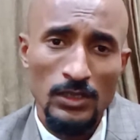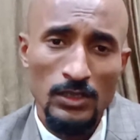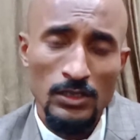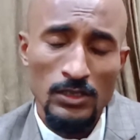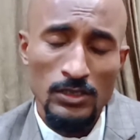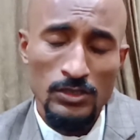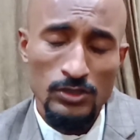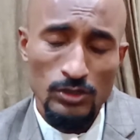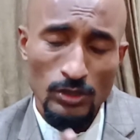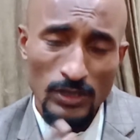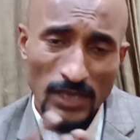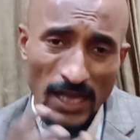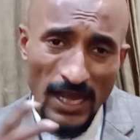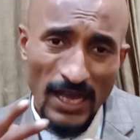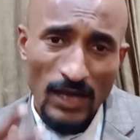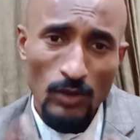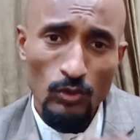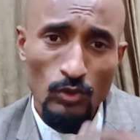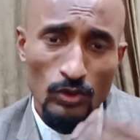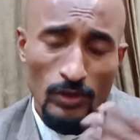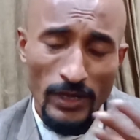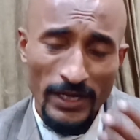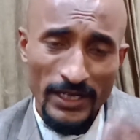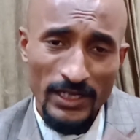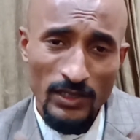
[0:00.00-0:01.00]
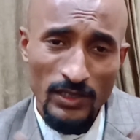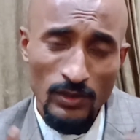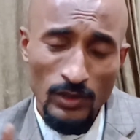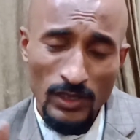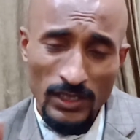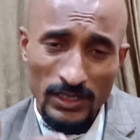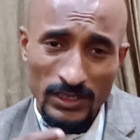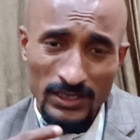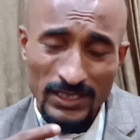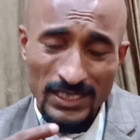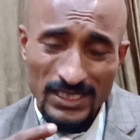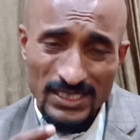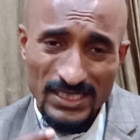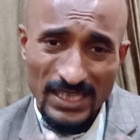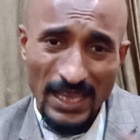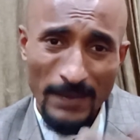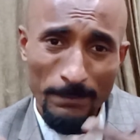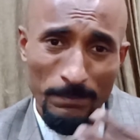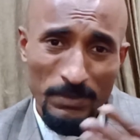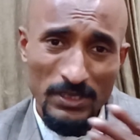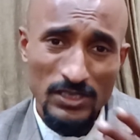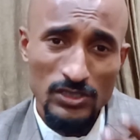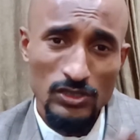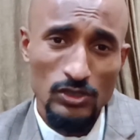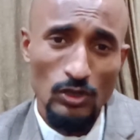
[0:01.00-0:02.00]
So now, right, this
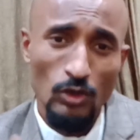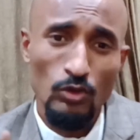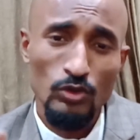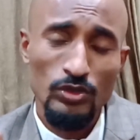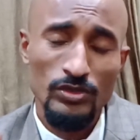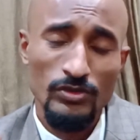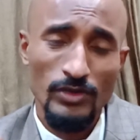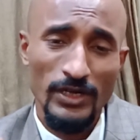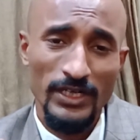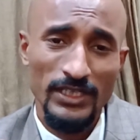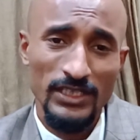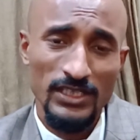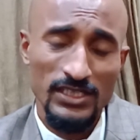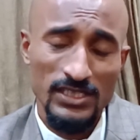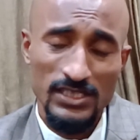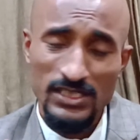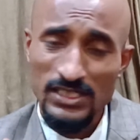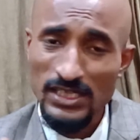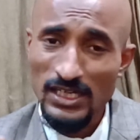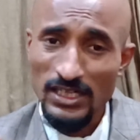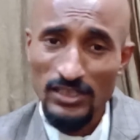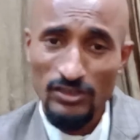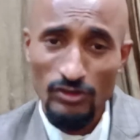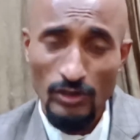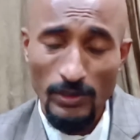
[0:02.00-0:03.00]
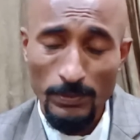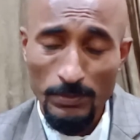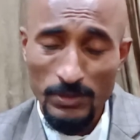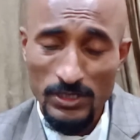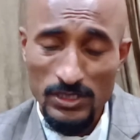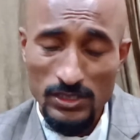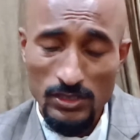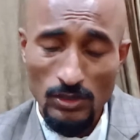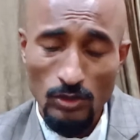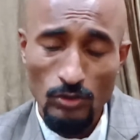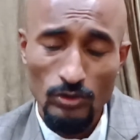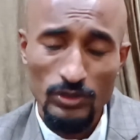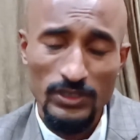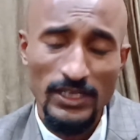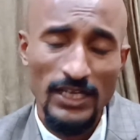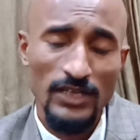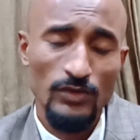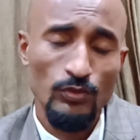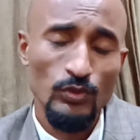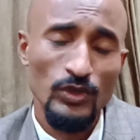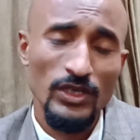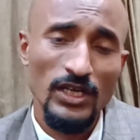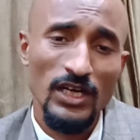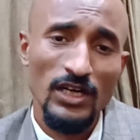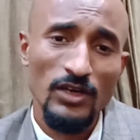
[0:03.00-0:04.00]
episode, right, this is another episode that
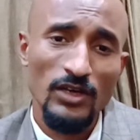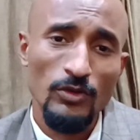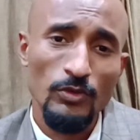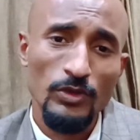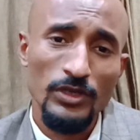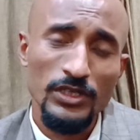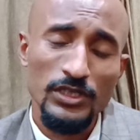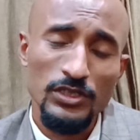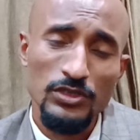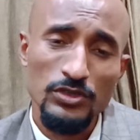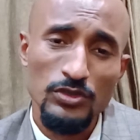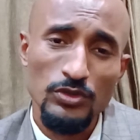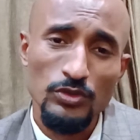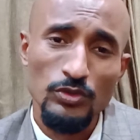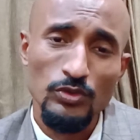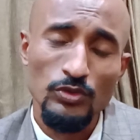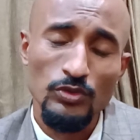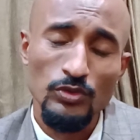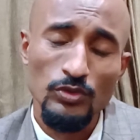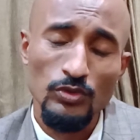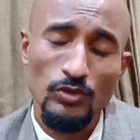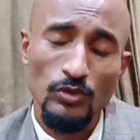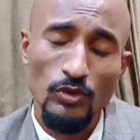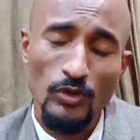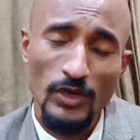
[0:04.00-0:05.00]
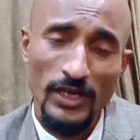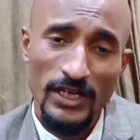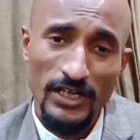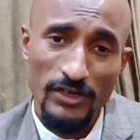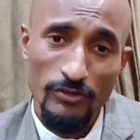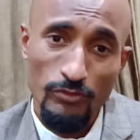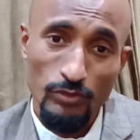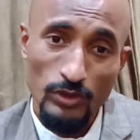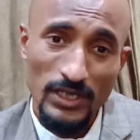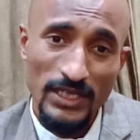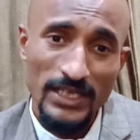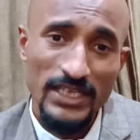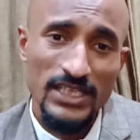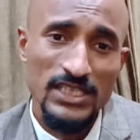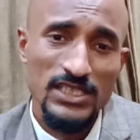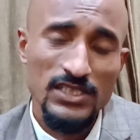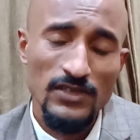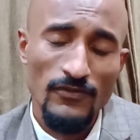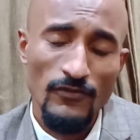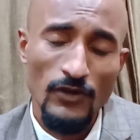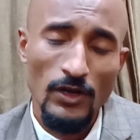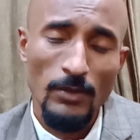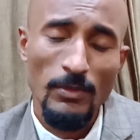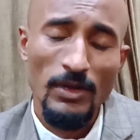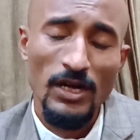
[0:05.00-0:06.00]
we are going to go ahead and release
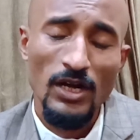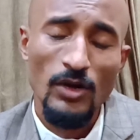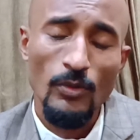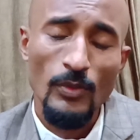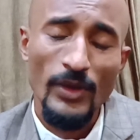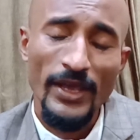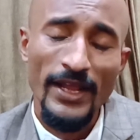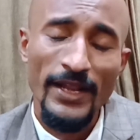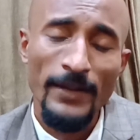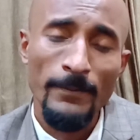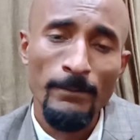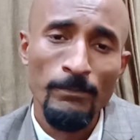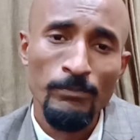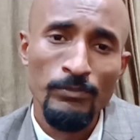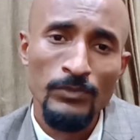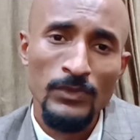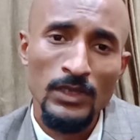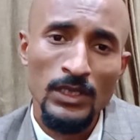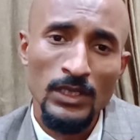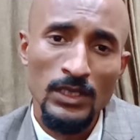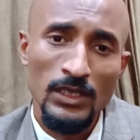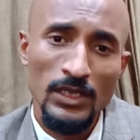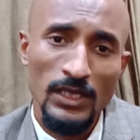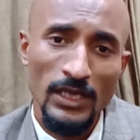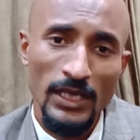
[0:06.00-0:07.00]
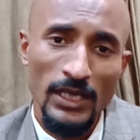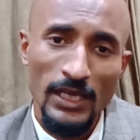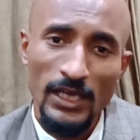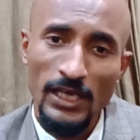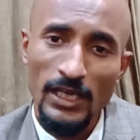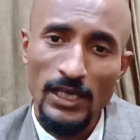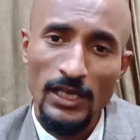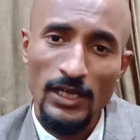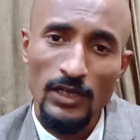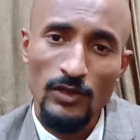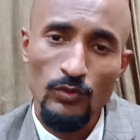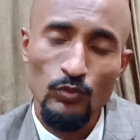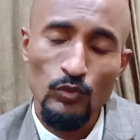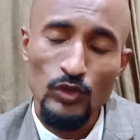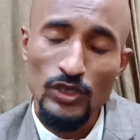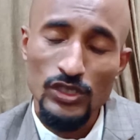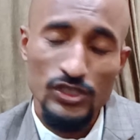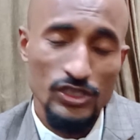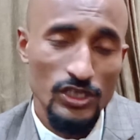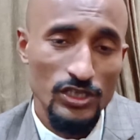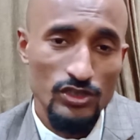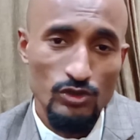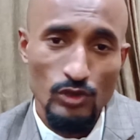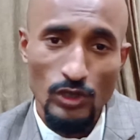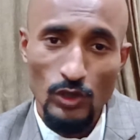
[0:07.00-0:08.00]
from our end. And we
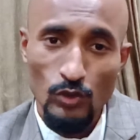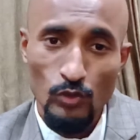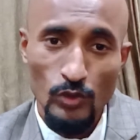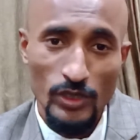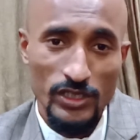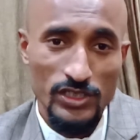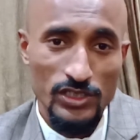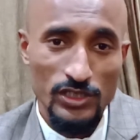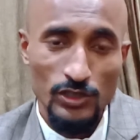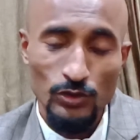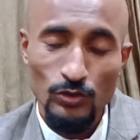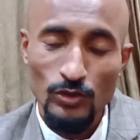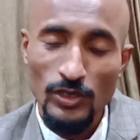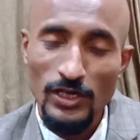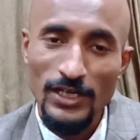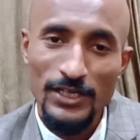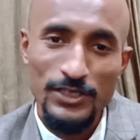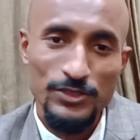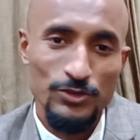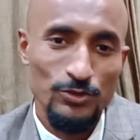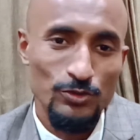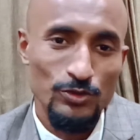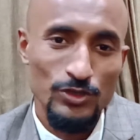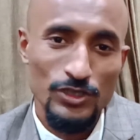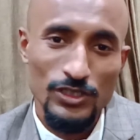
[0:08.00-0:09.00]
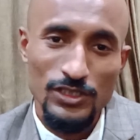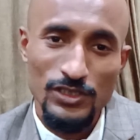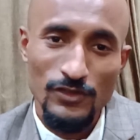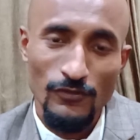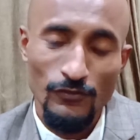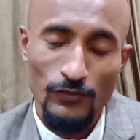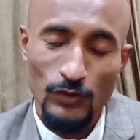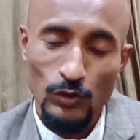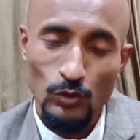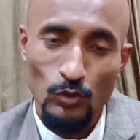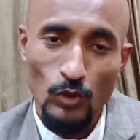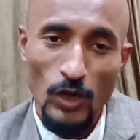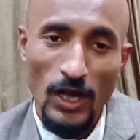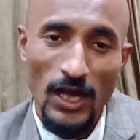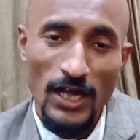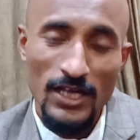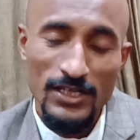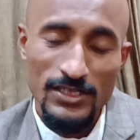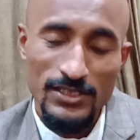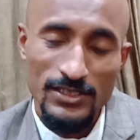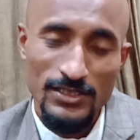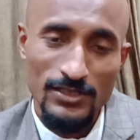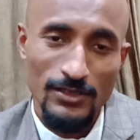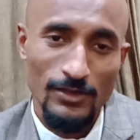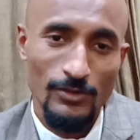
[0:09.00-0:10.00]
just request you guys to just view
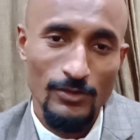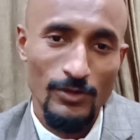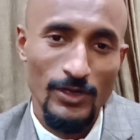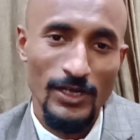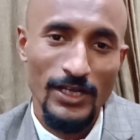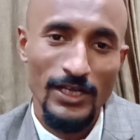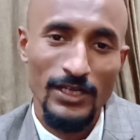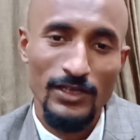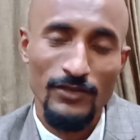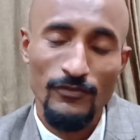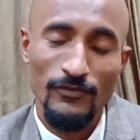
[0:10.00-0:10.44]
us, right,